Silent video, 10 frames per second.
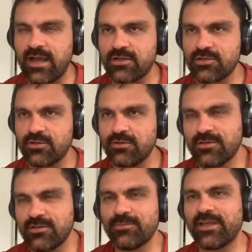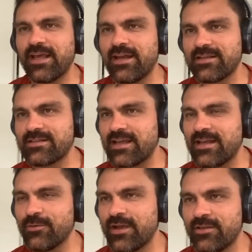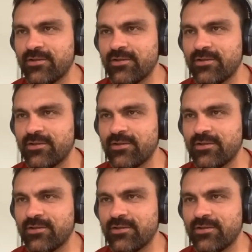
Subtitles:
actual mechanics anyway,